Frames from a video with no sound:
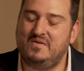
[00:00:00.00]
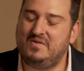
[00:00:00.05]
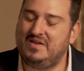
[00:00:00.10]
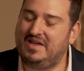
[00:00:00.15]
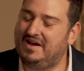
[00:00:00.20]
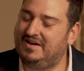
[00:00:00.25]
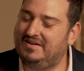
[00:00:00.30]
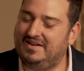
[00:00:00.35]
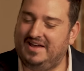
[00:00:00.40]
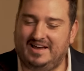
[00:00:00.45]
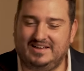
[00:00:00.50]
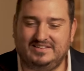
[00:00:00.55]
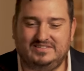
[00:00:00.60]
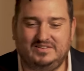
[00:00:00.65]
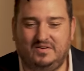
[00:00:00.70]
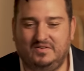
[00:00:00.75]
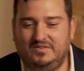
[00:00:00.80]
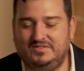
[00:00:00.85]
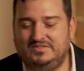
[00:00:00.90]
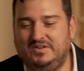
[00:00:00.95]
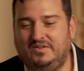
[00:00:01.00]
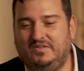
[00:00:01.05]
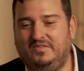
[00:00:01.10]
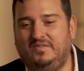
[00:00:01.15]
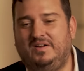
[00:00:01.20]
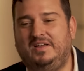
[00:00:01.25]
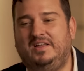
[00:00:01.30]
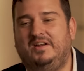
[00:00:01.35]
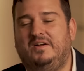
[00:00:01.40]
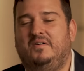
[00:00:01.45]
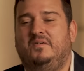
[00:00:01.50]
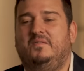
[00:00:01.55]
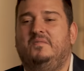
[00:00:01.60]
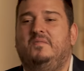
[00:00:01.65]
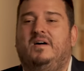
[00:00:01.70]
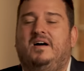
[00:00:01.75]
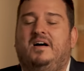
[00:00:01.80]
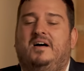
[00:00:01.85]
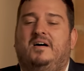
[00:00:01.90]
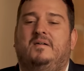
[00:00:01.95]
Yeah. Cool. So,
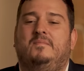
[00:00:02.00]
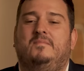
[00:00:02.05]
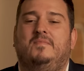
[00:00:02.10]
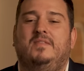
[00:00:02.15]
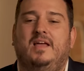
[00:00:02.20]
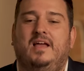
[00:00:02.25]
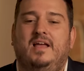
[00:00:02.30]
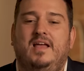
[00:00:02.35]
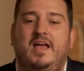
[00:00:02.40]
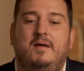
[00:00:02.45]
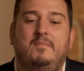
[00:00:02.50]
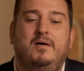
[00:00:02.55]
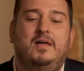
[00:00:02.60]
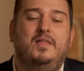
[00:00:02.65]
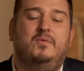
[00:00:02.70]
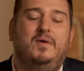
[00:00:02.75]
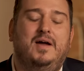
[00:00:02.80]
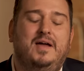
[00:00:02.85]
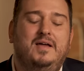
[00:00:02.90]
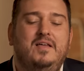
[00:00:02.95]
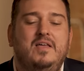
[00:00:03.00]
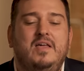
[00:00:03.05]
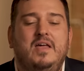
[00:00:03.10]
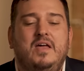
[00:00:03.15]
and by the way,